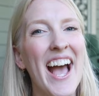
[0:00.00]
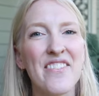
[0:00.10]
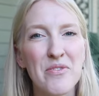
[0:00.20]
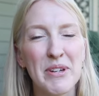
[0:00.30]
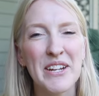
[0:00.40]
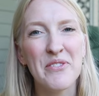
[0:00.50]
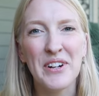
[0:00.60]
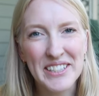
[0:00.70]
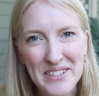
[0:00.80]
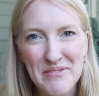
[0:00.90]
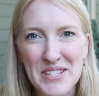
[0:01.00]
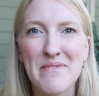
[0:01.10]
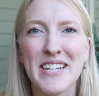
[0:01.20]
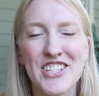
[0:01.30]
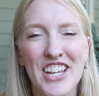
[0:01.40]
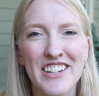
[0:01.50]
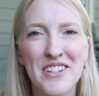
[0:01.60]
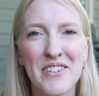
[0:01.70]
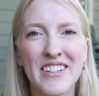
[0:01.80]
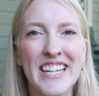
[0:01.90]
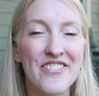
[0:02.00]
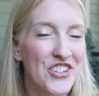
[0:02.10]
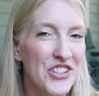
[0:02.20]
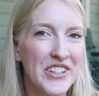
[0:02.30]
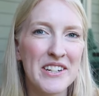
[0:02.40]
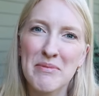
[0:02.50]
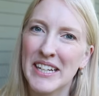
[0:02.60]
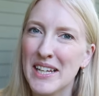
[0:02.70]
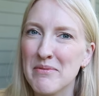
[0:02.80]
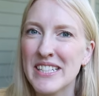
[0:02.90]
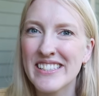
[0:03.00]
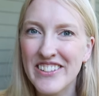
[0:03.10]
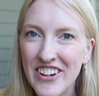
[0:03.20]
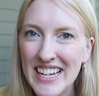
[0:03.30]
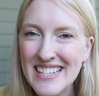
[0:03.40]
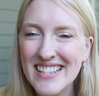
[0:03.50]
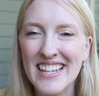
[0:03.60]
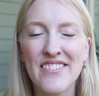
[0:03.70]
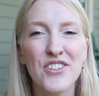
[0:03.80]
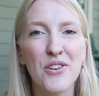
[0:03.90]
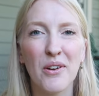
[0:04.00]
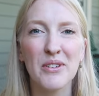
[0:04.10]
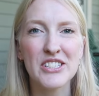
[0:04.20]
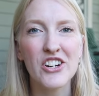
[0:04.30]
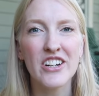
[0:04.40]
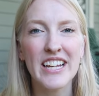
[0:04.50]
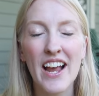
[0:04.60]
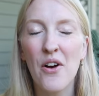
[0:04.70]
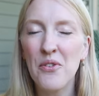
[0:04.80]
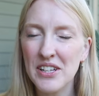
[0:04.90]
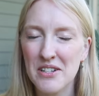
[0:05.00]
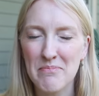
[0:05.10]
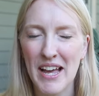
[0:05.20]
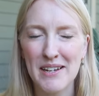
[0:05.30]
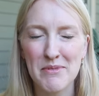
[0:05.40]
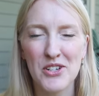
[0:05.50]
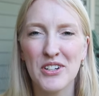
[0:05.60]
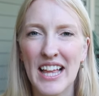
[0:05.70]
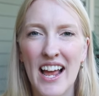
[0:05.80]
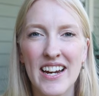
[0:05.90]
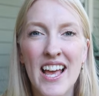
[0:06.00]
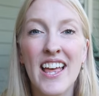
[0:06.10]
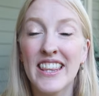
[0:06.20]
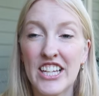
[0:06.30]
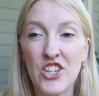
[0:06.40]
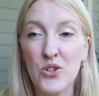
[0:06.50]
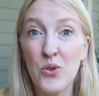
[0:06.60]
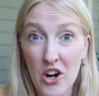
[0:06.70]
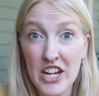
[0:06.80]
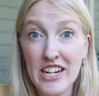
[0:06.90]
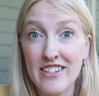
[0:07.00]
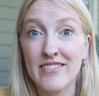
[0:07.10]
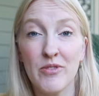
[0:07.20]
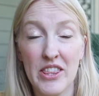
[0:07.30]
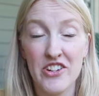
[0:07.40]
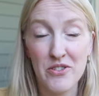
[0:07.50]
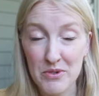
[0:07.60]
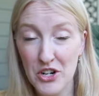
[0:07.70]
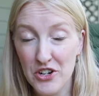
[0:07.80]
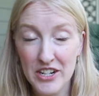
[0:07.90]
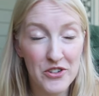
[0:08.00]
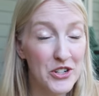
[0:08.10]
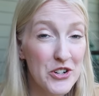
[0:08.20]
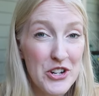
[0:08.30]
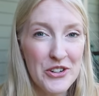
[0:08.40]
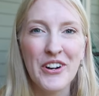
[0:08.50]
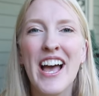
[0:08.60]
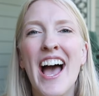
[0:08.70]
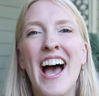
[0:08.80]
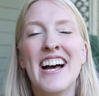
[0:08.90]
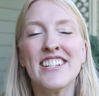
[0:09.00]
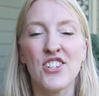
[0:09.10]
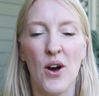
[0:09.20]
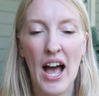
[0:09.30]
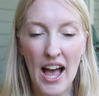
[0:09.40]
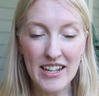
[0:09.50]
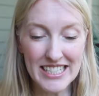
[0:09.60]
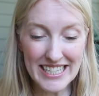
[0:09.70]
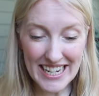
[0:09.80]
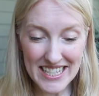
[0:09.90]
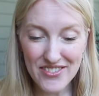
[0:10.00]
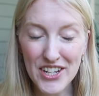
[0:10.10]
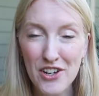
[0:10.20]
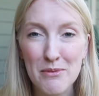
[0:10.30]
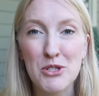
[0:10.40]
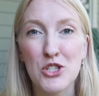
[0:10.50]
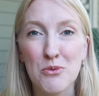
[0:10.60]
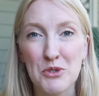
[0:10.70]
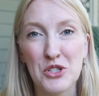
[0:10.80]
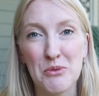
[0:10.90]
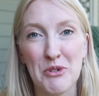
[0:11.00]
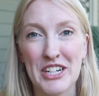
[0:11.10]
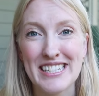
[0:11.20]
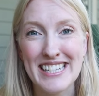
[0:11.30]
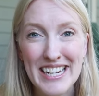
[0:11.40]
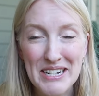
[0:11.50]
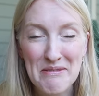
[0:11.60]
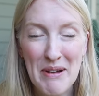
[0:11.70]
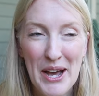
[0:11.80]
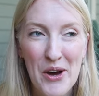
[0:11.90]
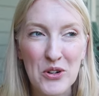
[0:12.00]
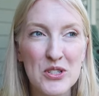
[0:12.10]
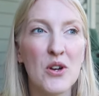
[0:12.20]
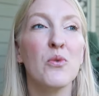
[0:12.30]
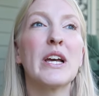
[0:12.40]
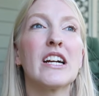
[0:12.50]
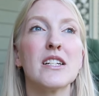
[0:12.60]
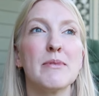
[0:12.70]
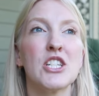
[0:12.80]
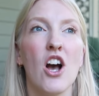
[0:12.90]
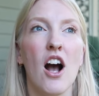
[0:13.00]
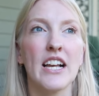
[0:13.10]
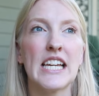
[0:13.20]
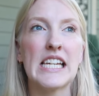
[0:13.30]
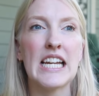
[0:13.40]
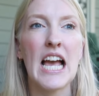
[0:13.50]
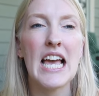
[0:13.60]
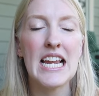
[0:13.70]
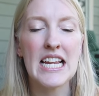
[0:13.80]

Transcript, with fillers: Hi everybody, welcome to my channel. If you're new here, my name is Grace, and if you are returning, welcome back. I'm so glad that you are here, whether you're returning or you're new. So today's video I'm super, super excited about. We are gonna be talking